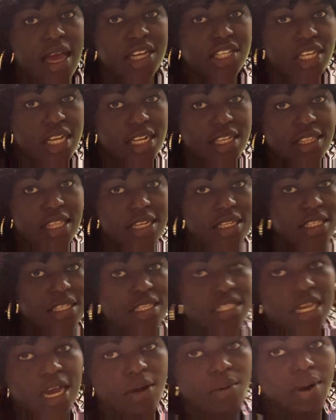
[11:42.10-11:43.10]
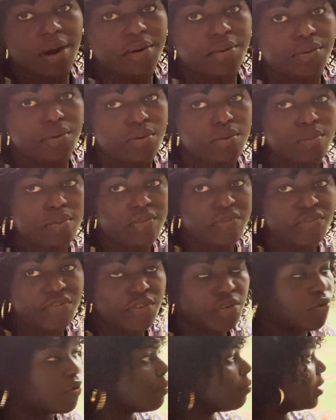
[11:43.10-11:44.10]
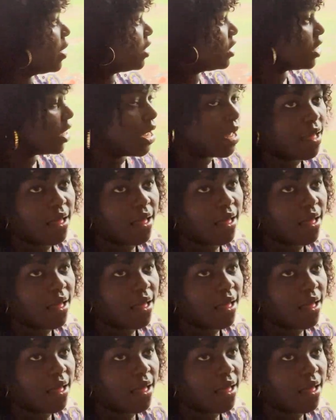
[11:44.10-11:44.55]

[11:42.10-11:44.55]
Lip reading: Actually, that is our room view, but